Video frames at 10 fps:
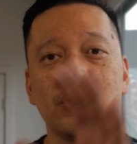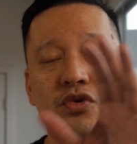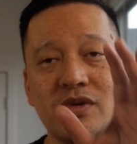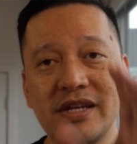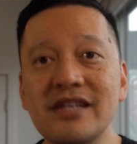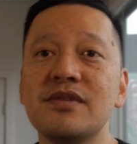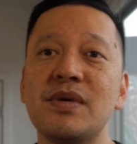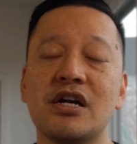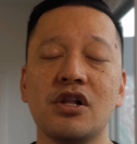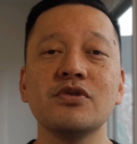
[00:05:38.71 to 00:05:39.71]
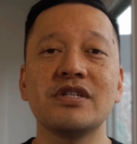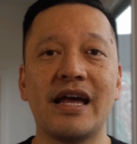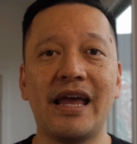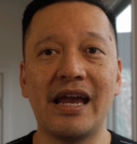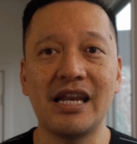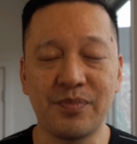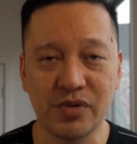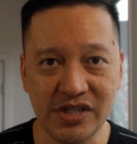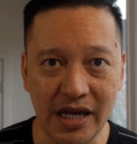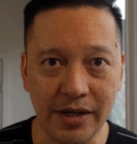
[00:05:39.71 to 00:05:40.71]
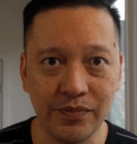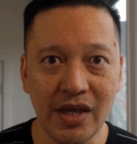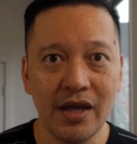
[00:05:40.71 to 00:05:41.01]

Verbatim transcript: you need to be closing at 80%.